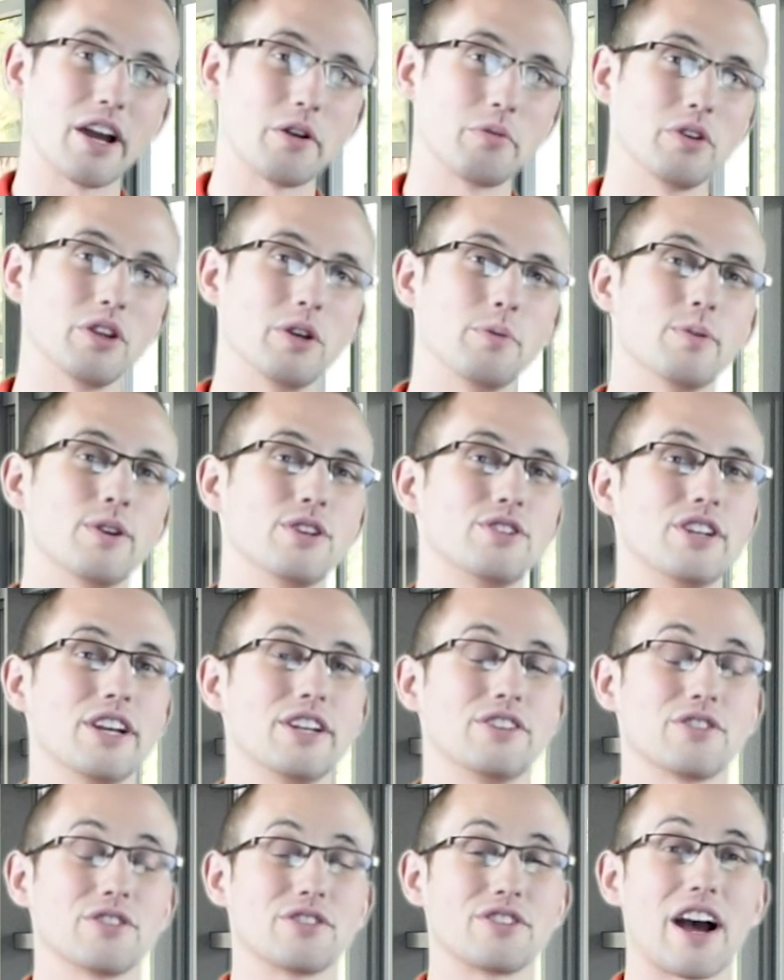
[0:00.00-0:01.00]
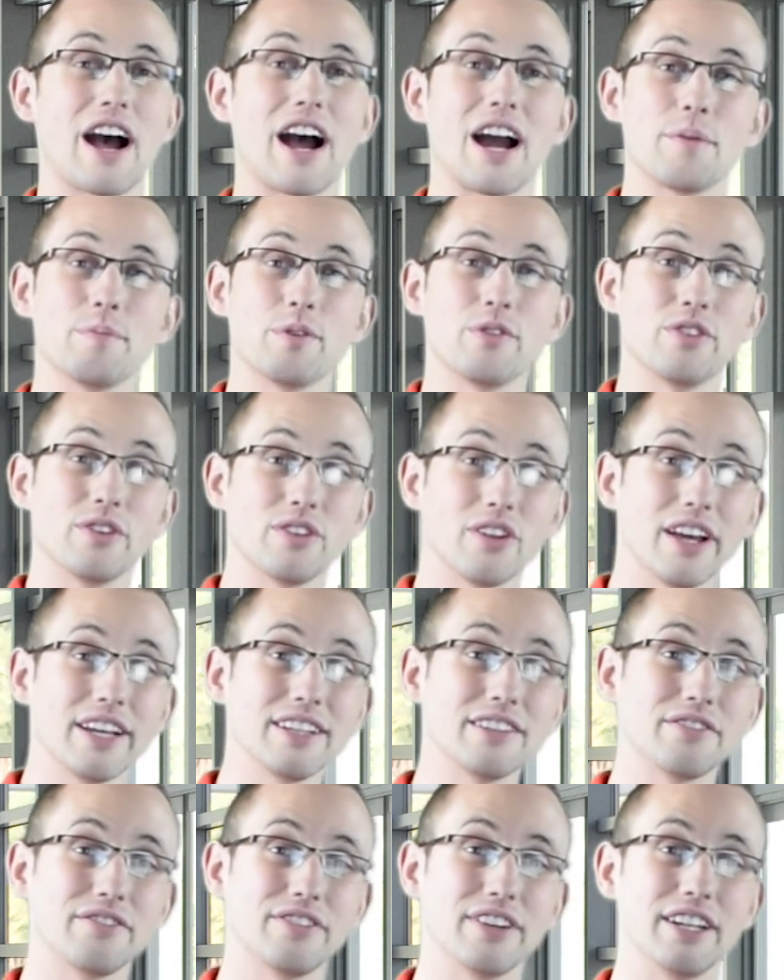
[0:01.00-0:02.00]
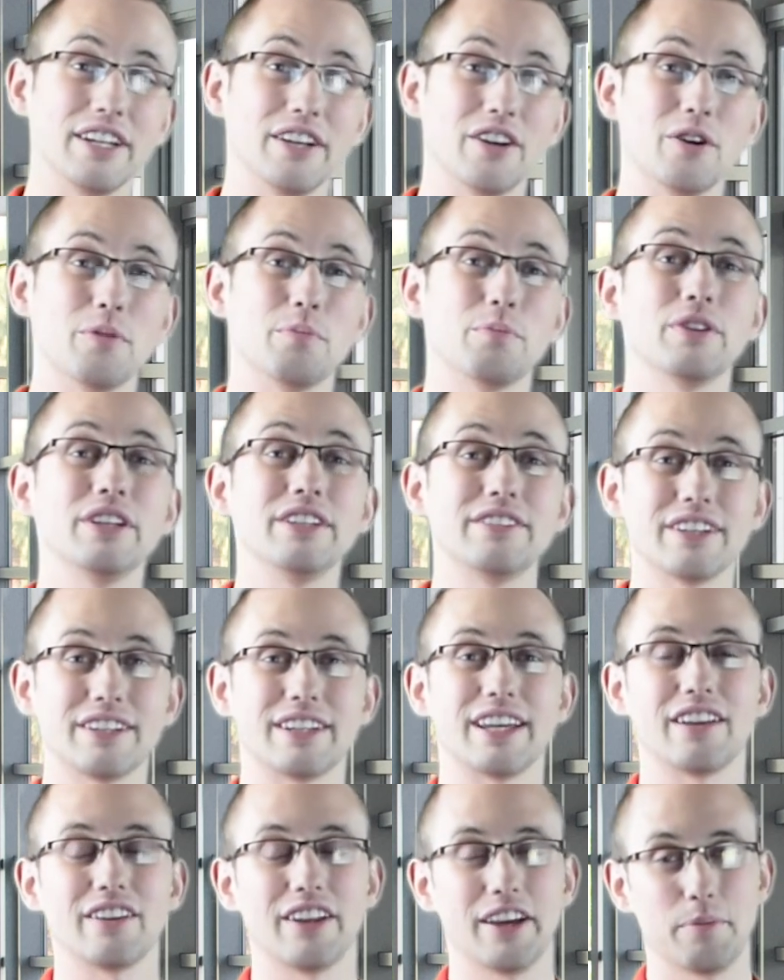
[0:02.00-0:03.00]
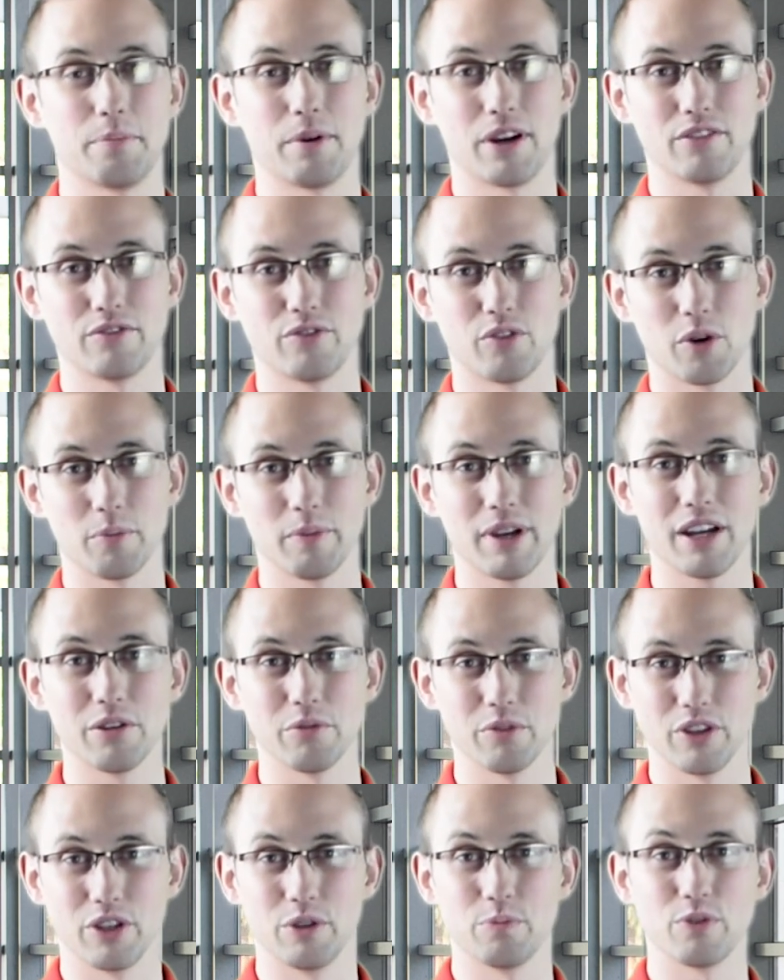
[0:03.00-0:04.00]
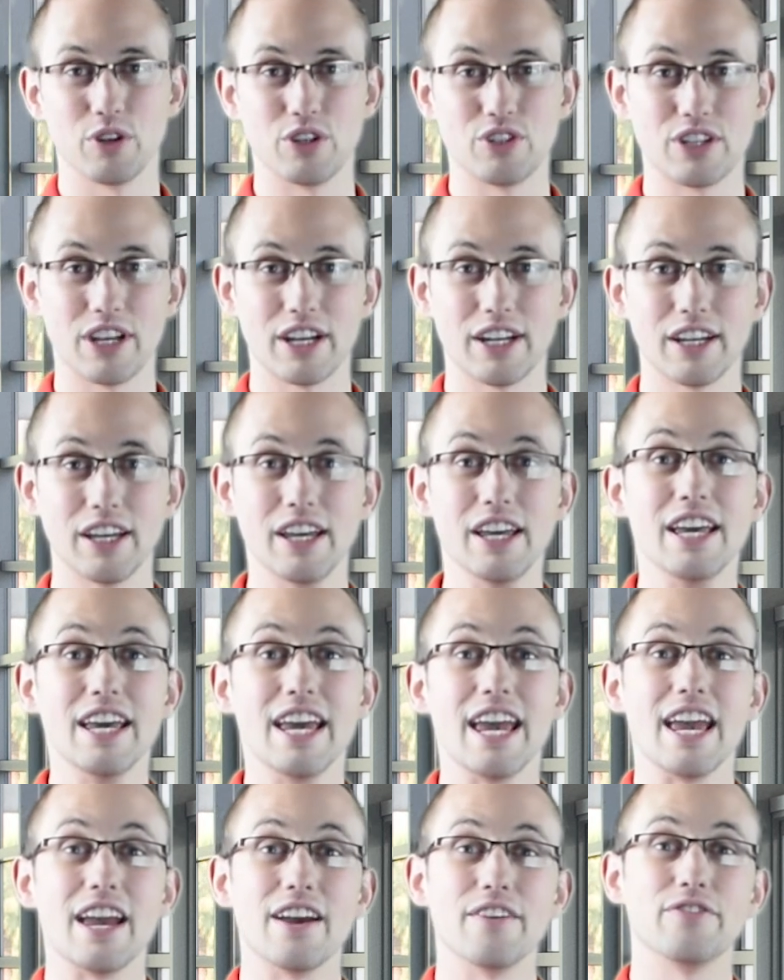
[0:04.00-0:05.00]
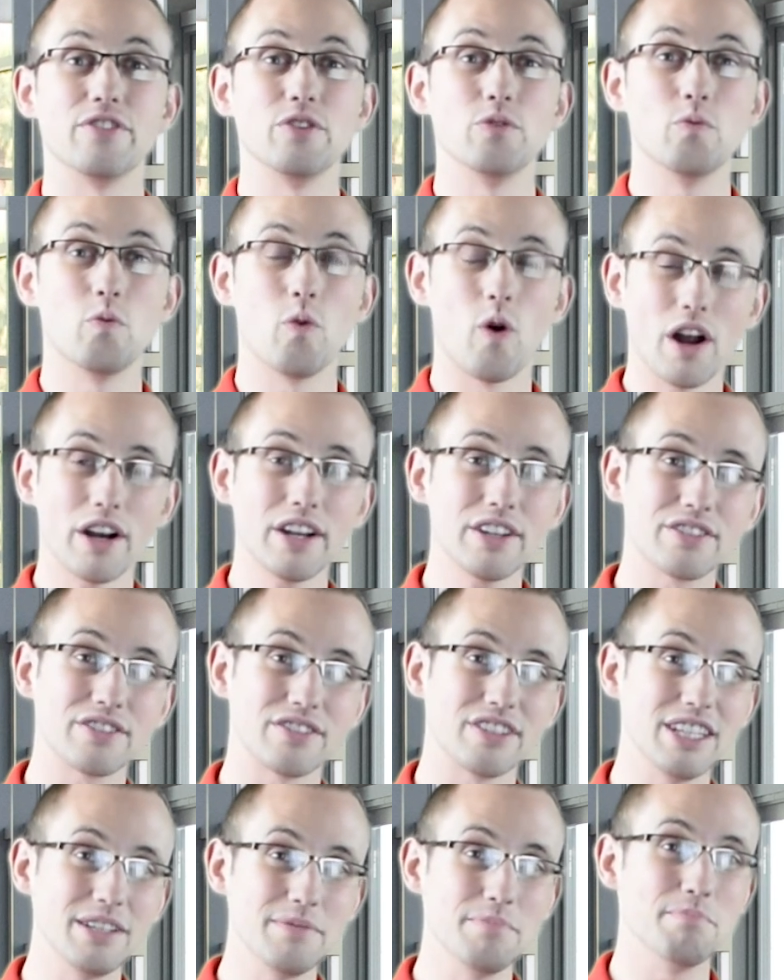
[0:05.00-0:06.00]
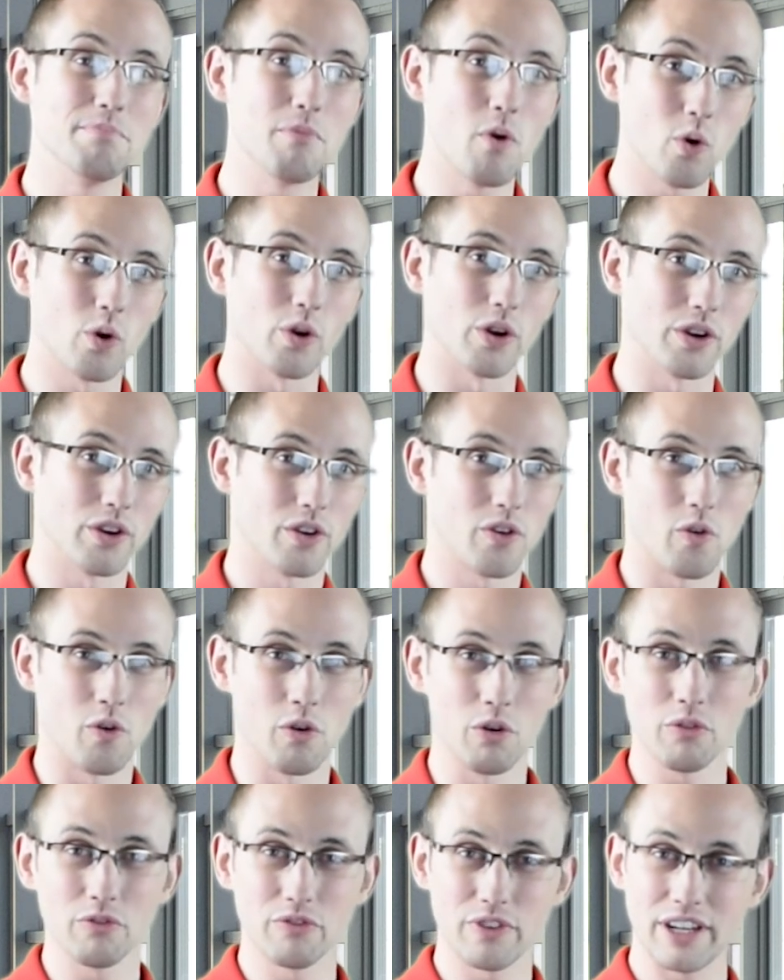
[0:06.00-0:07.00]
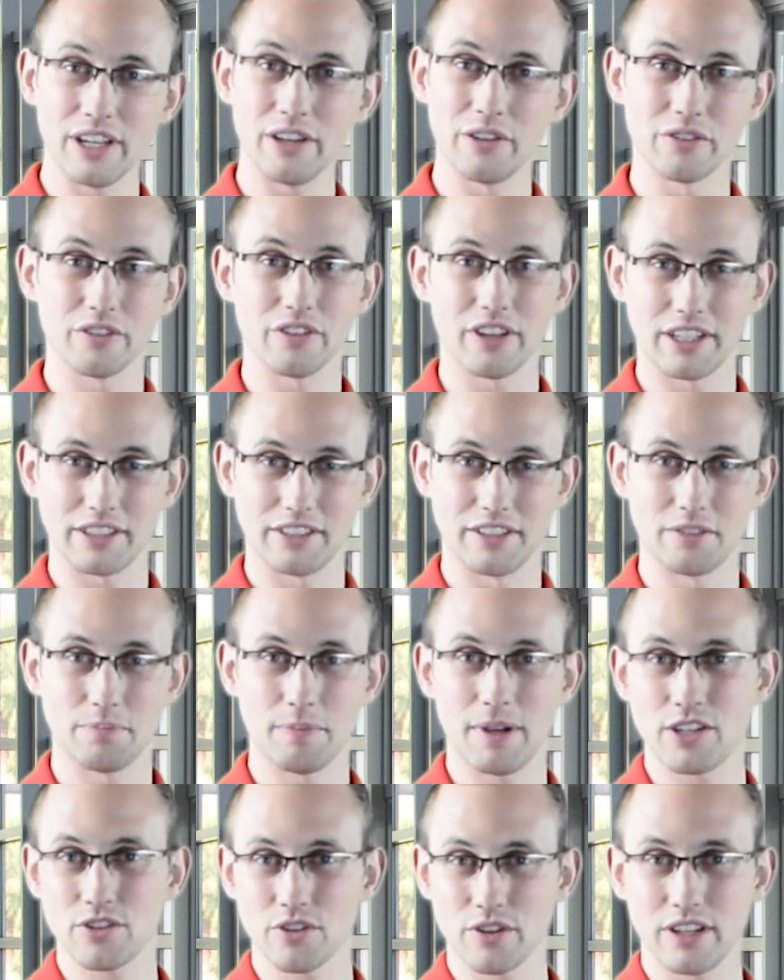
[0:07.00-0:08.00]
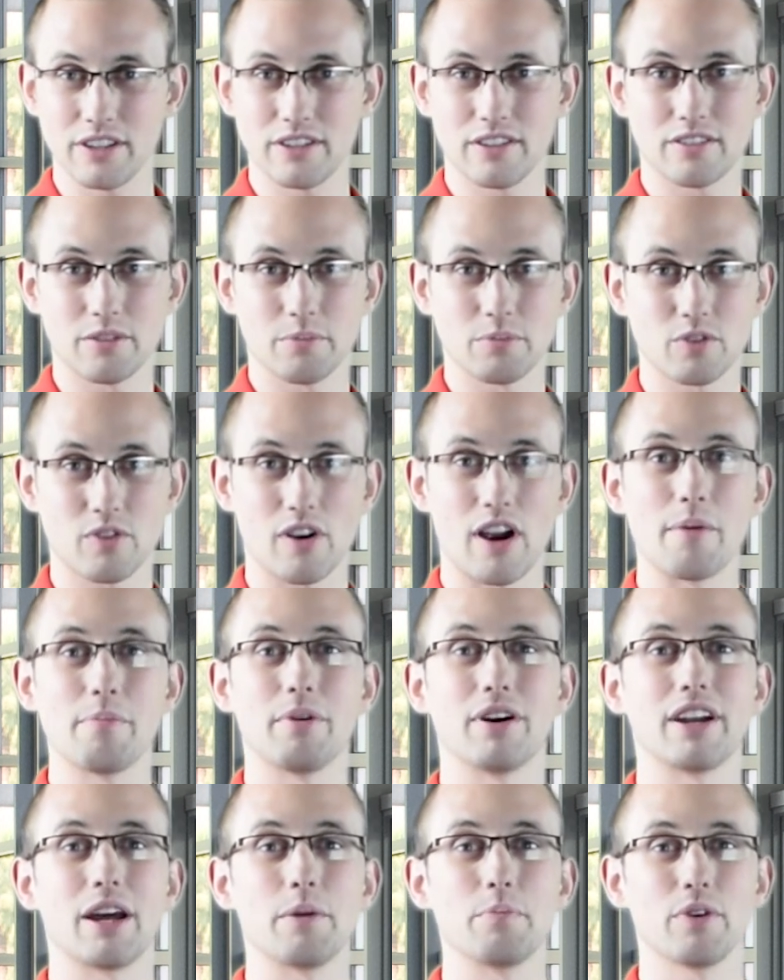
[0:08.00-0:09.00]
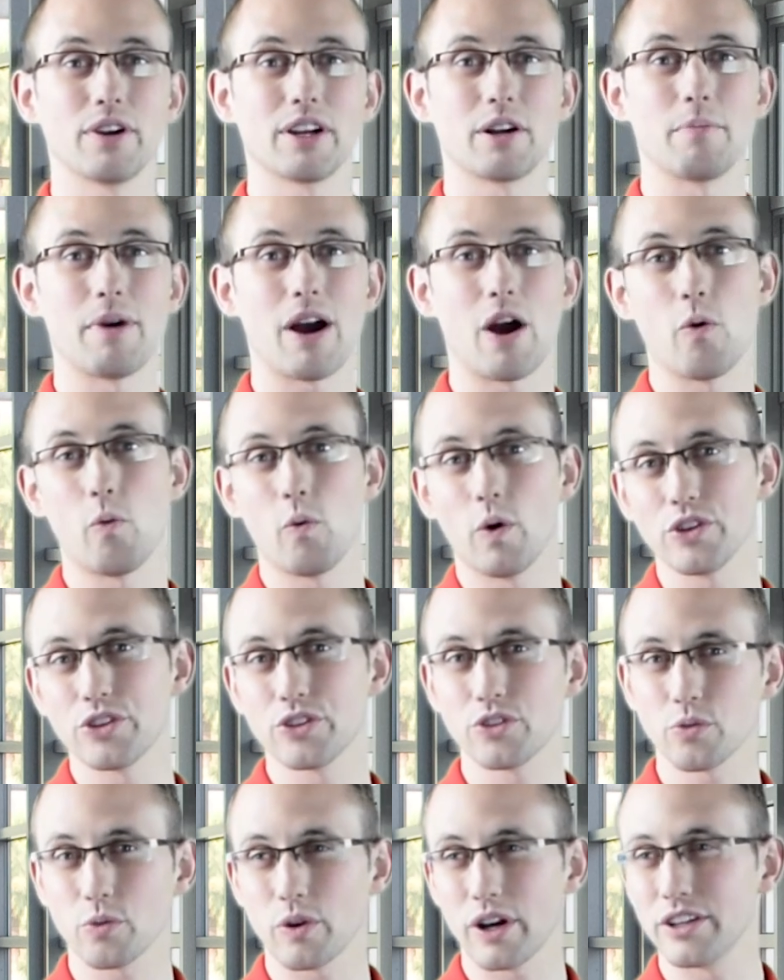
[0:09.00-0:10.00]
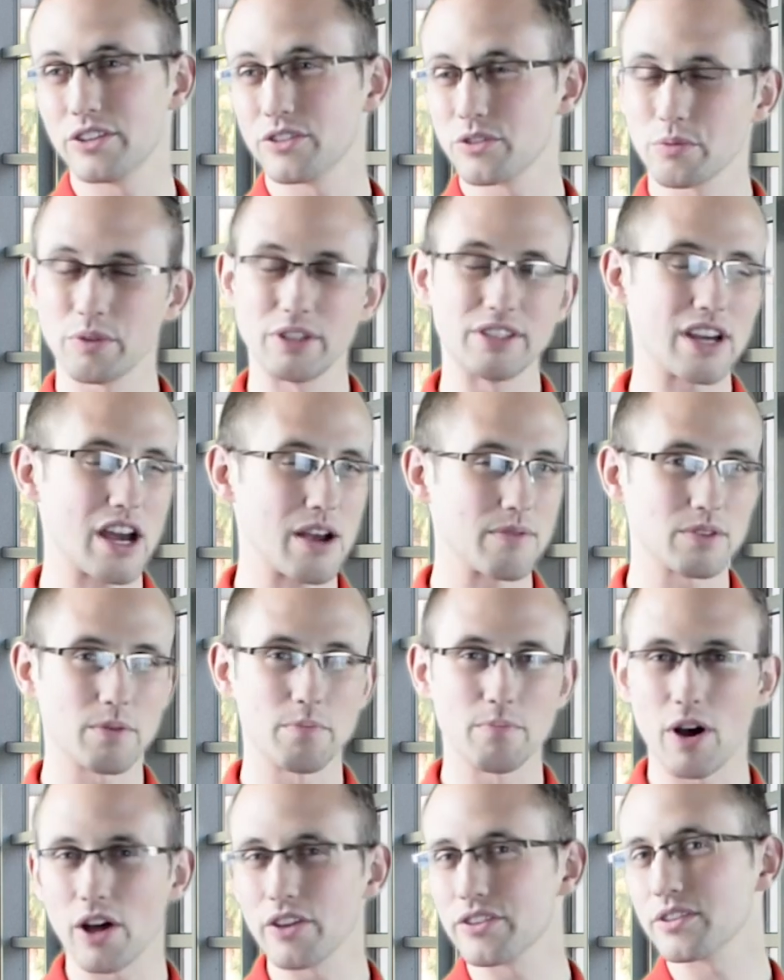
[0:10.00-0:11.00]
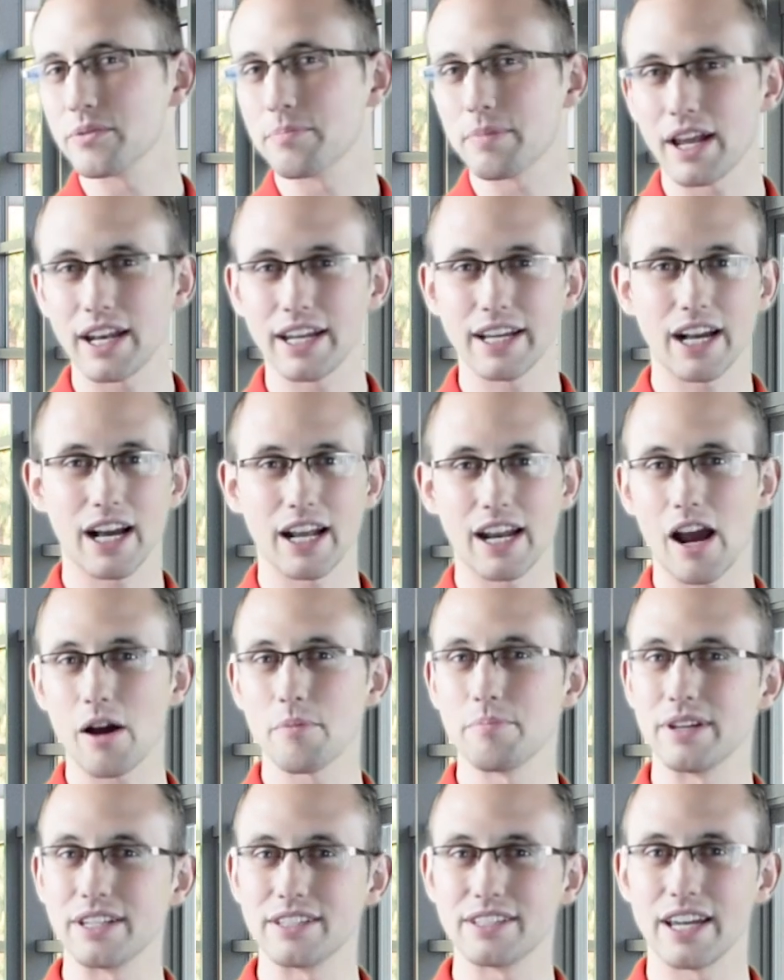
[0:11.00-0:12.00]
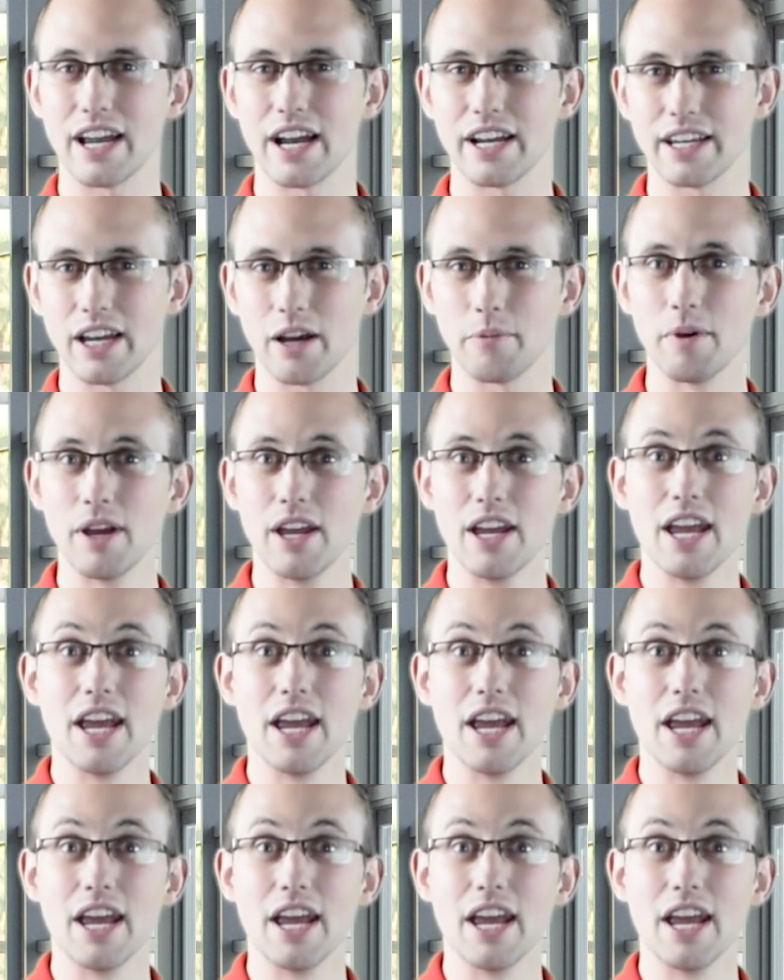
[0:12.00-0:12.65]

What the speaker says: I really appreciate your time. If you liked the video, please hit that like button for me. I'd really appreciate it. If you want to see more videos like this, make sure you hit the subscribe button. I bring them out once, twice, 3 times a month, depending on how busy I am.